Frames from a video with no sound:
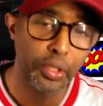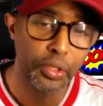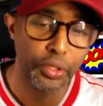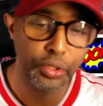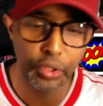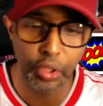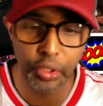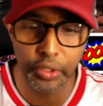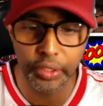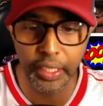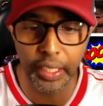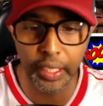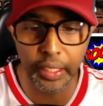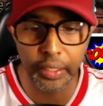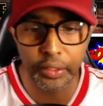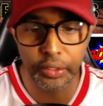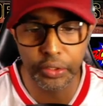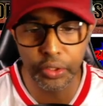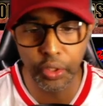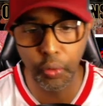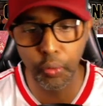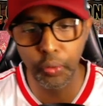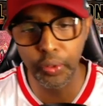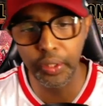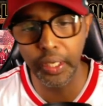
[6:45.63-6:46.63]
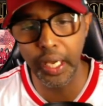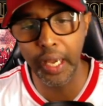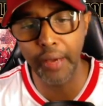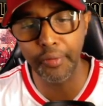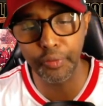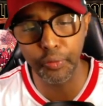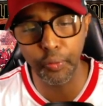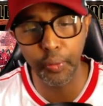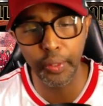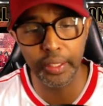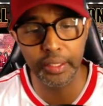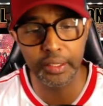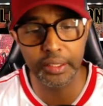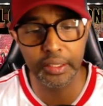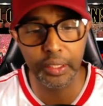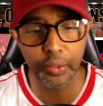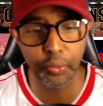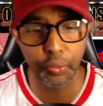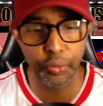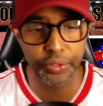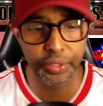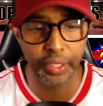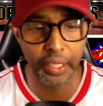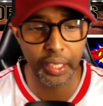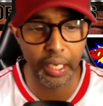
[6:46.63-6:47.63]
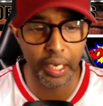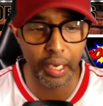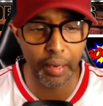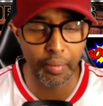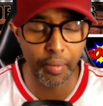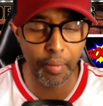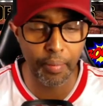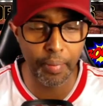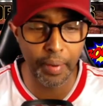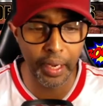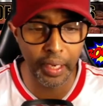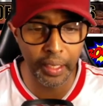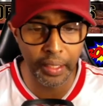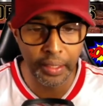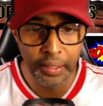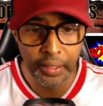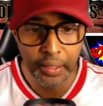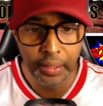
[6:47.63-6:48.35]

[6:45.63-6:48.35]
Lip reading: So yeah, so we have to wait and see with the Amrabat.